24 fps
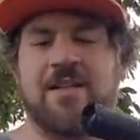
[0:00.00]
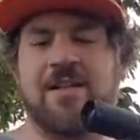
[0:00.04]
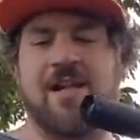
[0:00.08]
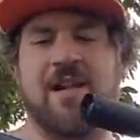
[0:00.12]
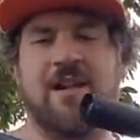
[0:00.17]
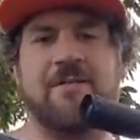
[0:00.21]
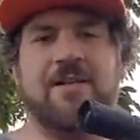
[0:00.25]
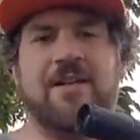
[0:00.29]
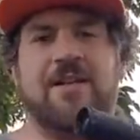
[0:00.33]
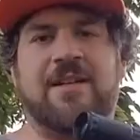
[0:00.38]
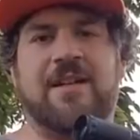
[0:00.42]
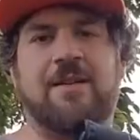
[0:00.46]

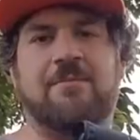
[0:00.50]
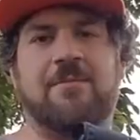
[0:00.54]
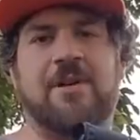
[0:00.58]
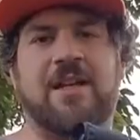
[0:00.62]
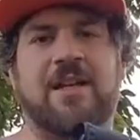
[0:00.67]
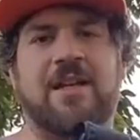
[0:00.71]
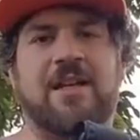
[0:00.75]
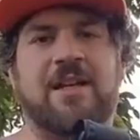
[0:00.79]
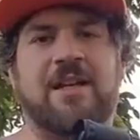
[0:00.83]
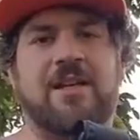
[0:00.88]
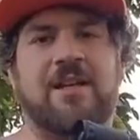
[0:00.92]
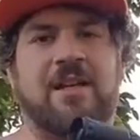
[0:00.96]
every time I
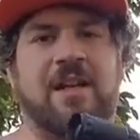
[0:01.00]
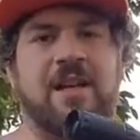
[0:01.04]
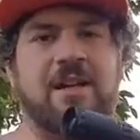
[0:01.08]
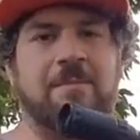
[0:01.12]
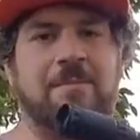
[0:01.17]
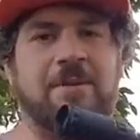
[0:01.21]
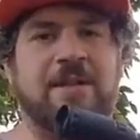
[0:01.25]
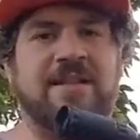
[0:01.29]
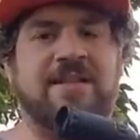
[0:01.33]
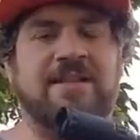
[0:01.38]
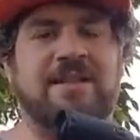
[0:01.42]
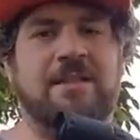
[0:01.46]
get a
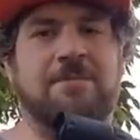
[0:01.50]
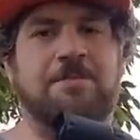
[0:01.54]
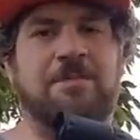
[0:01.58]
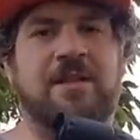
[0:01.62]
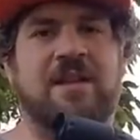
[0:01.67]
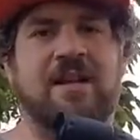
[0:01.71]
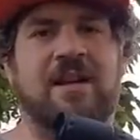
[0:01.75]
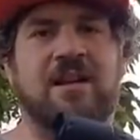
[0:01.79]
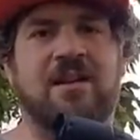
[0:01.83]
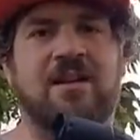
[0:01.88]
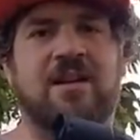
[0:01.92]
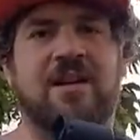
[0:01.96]
PCP
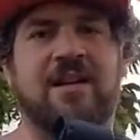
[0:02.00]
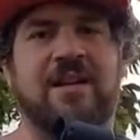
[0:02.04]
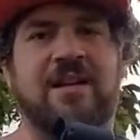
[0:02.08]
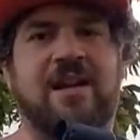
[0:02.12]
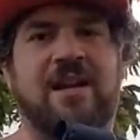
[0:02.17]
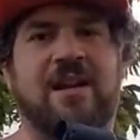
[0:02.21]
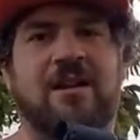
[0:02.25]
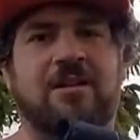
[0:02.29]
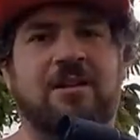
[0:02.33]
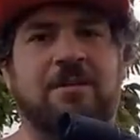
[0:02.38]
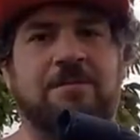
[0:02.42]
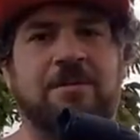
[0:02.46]
airgun
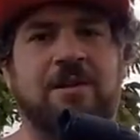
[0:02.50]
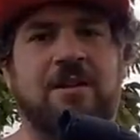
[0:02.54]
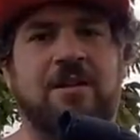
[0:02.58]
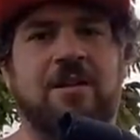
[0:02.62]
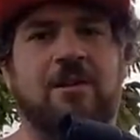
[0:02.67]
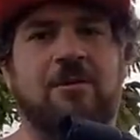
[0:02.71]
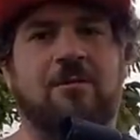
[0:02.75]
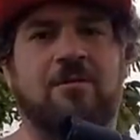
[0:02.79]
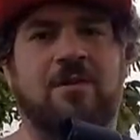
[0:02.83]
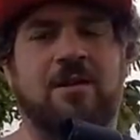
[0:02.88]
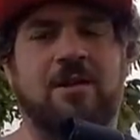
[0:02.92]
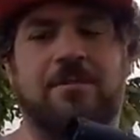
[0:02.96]
out, depending
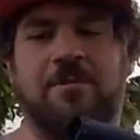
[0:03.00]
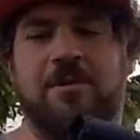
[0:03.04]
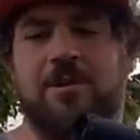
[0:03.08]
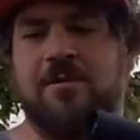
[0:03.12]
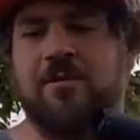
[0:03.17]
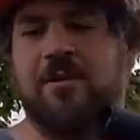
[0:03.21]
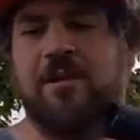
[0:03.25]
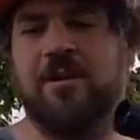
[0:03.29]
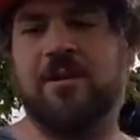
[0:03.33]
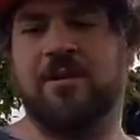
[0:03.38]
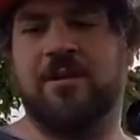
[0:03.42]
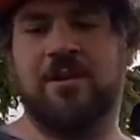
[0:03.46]
on what I'm
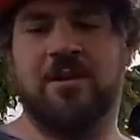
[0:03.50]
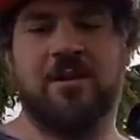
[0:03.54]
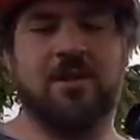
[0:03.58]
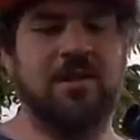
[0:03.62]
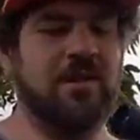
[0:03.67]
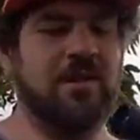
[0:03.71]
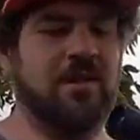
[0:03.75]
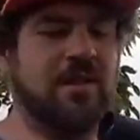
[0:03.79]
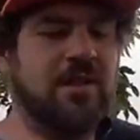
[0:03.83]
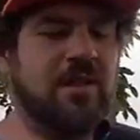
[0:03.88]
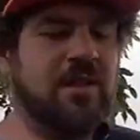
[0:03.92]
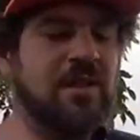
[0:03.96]
doing,
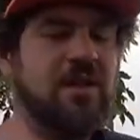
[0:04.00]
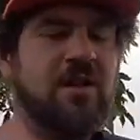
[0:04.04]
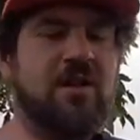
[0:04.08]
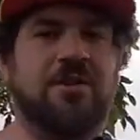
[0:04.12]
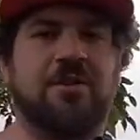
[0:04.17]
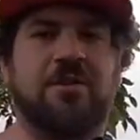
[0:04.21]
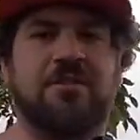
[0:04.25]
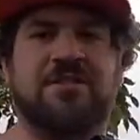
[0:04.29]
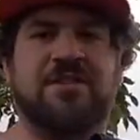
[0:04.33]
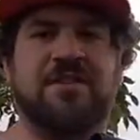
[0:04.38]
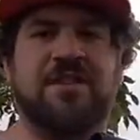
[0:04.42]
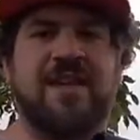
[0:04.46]
you know,
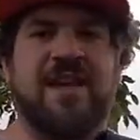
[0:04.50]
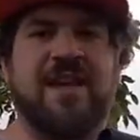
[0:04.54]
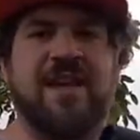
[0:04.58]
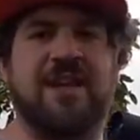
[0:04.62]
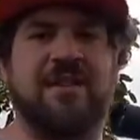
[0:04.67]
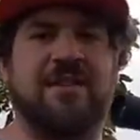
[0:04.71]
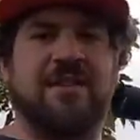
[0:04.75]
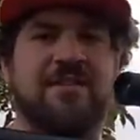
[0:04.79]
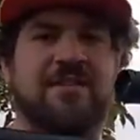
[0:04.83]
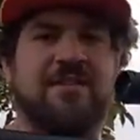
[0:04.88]
you're set.